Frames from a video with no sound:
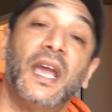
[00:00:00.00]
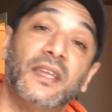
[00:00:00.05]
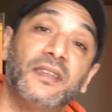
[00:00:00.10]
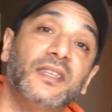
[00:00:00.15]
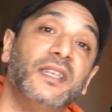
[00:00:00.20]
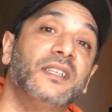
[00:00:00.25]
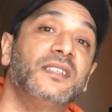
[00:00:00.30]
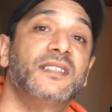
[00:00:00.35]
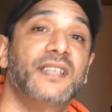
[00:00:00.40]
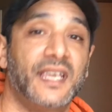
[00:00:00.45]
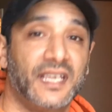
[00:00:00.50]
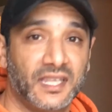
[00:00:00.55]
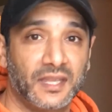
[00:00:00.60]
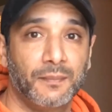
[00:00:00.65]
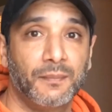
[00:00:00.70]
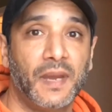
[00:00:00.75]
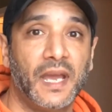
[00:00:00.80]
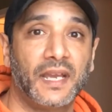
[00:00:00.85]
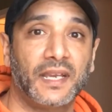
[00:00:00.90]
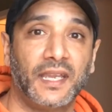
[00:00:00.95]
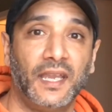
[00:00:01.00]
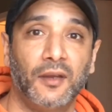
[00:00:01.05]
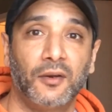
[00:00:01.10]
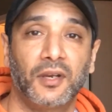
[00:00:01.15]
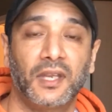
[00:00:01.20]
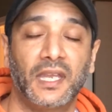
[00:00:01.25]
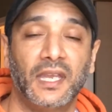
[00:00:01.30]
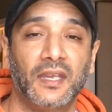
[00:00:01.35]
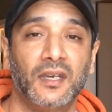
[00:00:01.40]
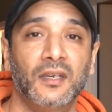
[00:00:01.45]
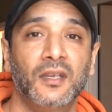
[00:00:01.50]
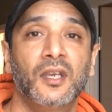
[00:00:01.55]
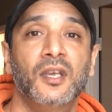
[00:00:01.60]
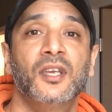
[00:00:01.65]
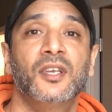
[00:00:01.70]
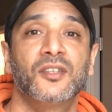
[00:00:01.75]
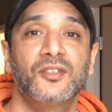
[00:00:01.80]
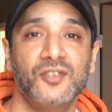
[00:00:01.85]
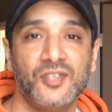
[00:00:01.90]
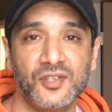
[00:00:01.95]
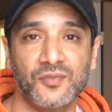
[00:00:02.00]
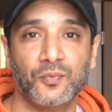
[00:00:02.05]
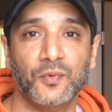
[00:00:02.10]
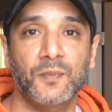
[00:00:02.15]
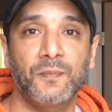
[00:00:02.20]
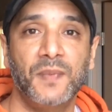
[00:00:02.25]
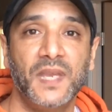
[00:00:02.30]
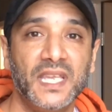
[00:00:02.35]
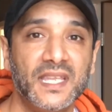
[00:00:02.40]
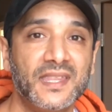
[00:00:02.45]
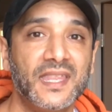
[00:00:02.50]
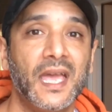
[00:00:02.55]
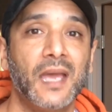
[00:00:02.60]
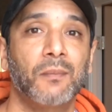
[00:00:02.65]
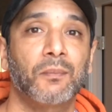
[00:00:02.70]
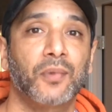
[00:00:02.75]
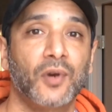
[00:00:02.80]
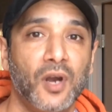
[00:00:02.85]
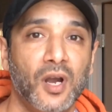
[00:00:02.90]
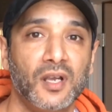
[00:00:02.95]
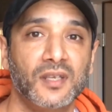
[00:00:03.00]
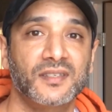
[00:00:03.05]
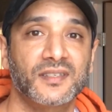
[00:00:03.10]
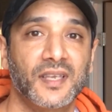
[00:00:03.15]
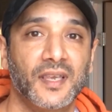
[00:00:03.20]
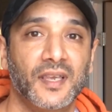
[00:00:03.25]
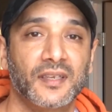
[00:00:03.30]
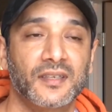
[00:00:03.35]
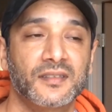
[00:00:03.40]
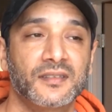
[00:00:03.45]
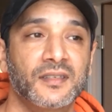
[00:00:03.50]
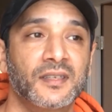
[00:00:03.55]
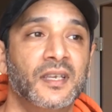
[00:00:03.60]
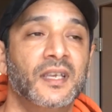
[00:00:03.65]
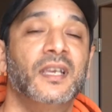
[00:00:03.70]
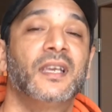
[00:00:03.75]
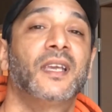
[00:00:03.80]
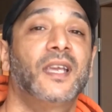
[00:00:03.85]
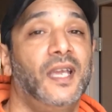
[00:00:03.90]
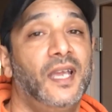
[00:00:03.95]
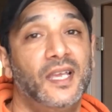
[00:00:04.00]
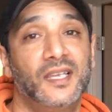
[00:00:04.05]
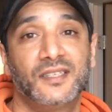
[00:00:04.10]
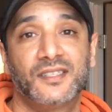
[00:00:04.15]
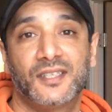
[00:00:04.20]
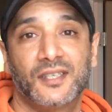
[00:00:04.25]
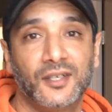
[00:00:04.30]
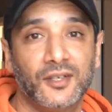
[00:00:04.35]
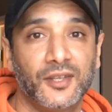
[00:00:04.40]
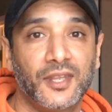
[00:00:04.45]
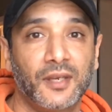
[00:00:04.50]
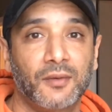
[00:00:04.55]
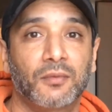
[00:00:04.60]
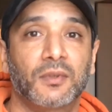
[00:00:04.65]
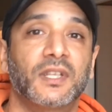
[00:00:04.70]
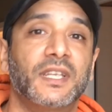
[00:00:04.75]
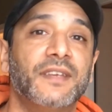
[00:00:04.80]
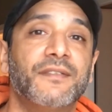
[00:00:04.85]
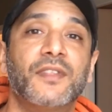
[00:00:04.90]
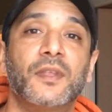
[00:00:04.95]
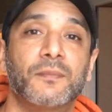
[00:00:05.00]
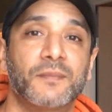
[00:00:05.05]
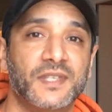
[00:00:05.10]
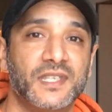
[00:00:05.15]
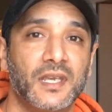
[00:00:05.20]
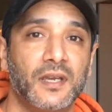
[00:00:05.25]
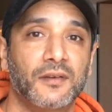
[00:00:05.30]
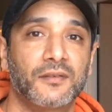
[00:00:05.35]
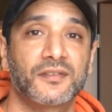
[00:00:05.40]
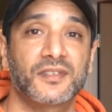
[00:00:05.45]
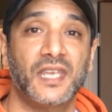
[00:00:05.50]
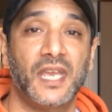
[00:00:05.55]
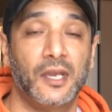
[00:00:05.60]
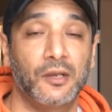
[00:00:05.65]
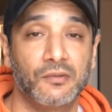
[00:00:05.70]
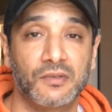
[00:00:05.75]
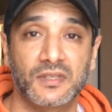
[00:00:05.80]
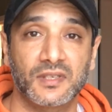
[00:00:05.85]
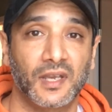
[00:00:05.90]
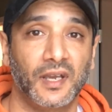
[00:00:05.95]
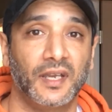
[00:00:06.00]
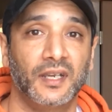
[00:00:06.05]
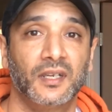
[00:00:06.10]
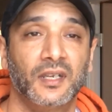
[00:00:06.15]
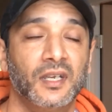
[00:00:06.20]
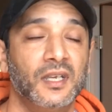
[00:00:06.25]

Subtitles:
and then take them back out again. Just repeat that process until they relieve themselves outside.